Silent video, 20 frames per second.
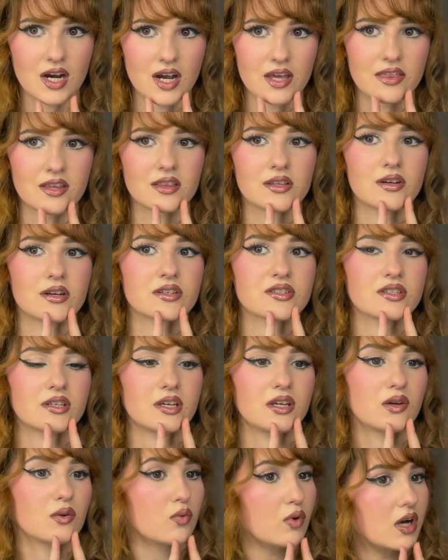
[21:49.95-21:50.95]
I think they're actually
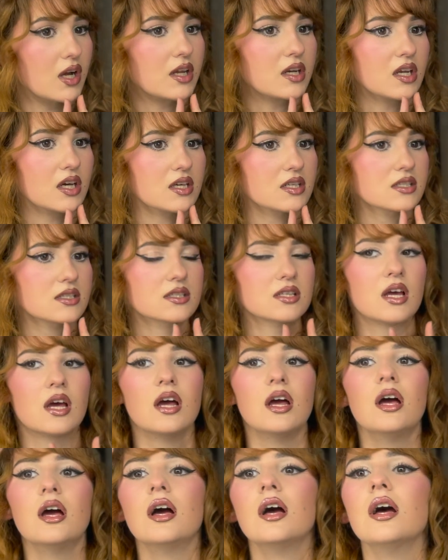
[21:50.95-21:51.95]
quite nice
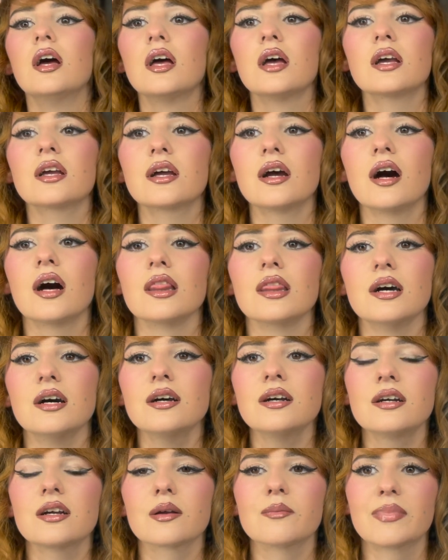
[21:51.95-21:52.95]
color
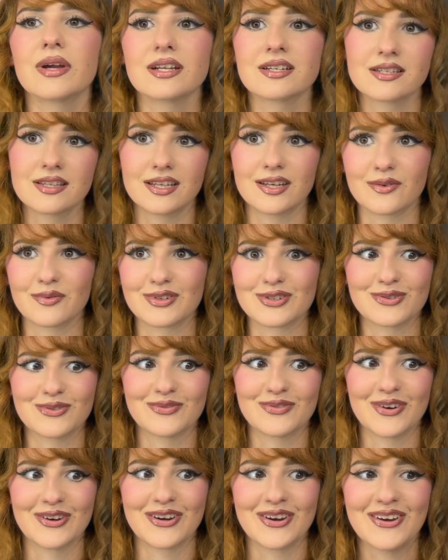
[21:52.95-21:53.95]
compared to the original
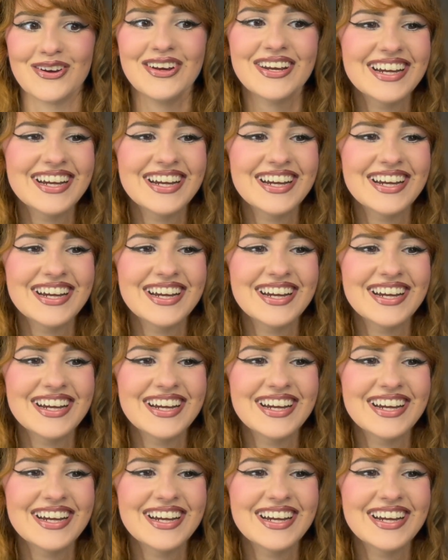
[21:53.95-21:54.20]
photo.